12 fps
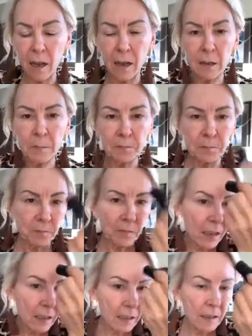um,
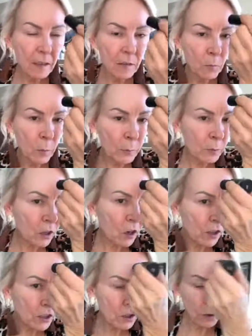when we're
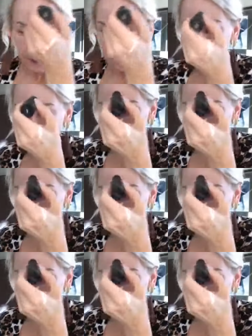contouring,